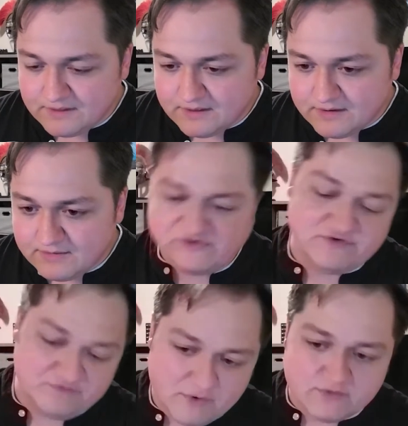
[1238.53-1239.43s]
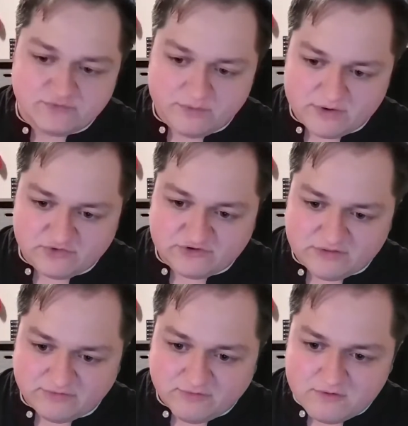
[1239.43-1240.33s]
This is viewers, we understand
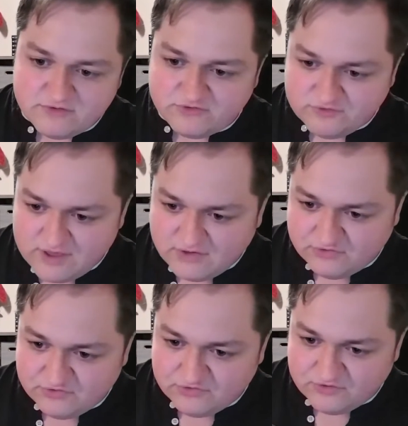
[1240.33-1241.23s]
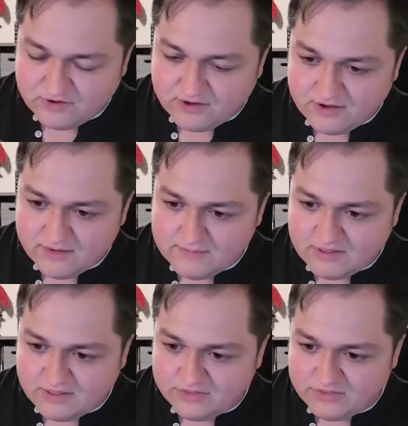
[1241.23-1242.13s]
the Force. Yes.
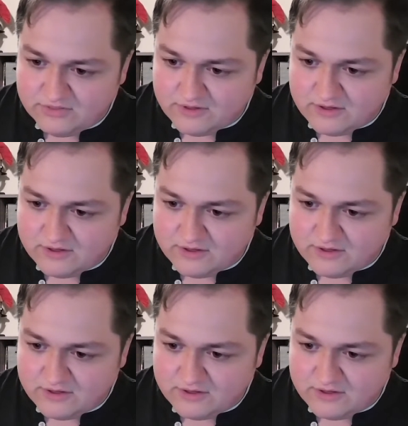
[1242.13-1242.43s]
Math.